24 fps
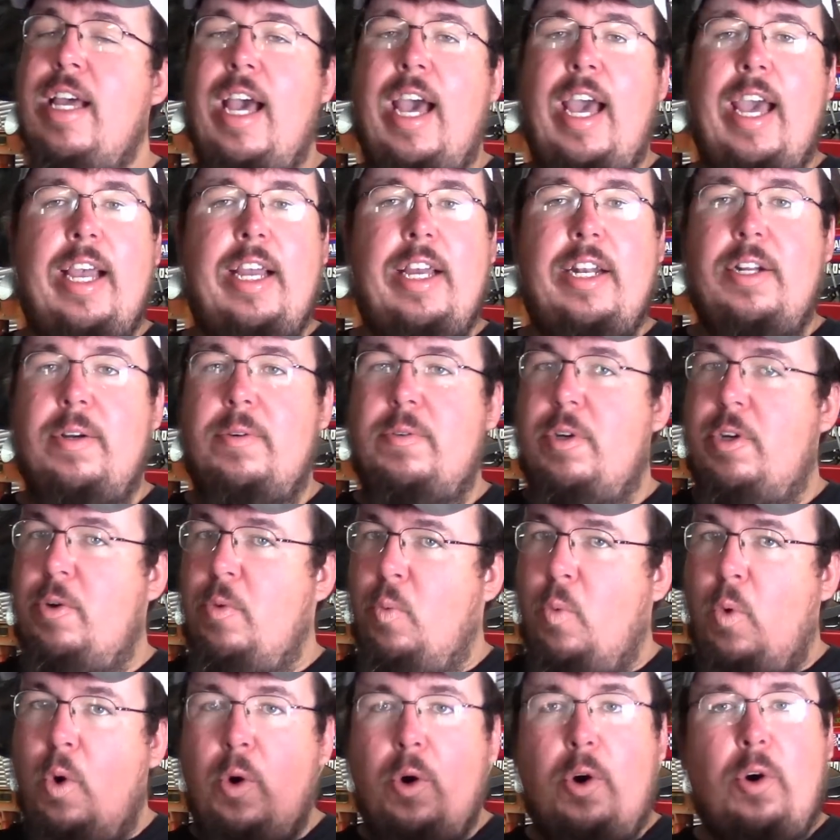and it
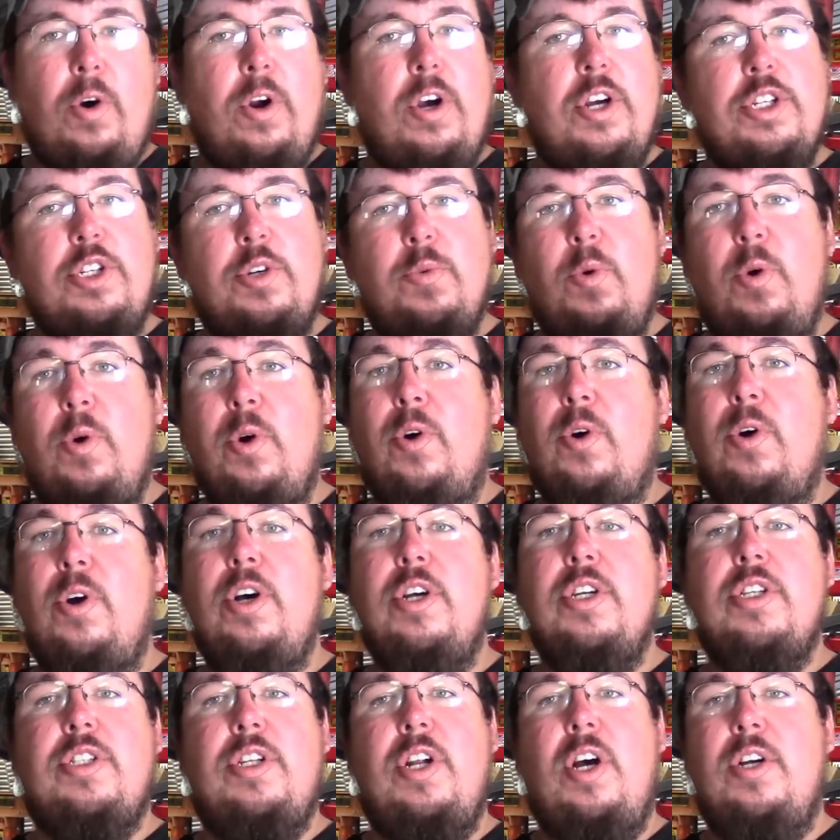won't crush, and all
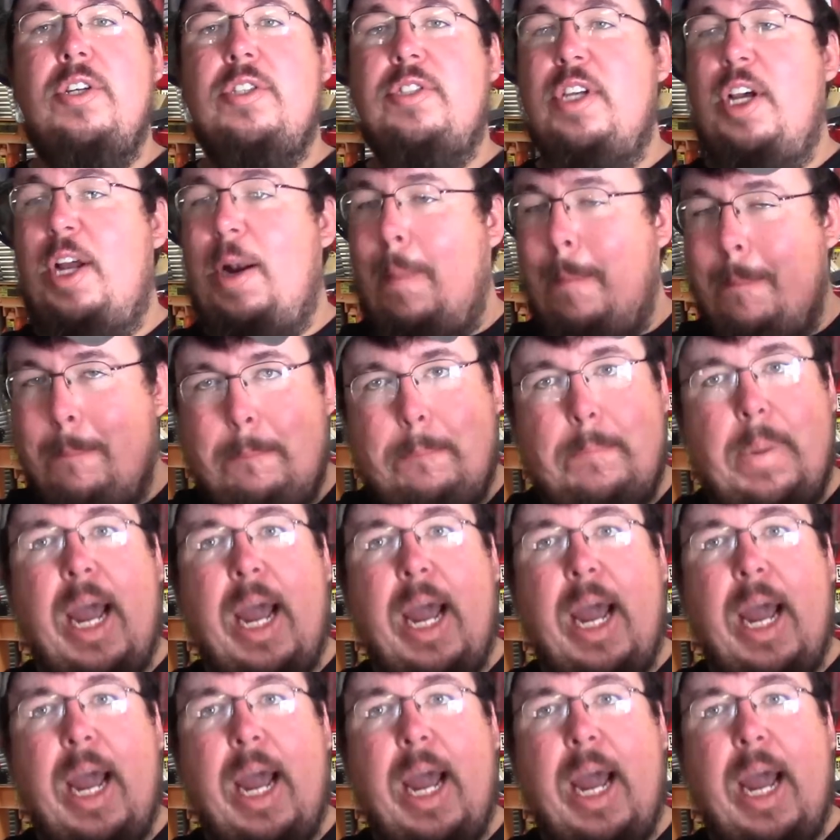of a sudden,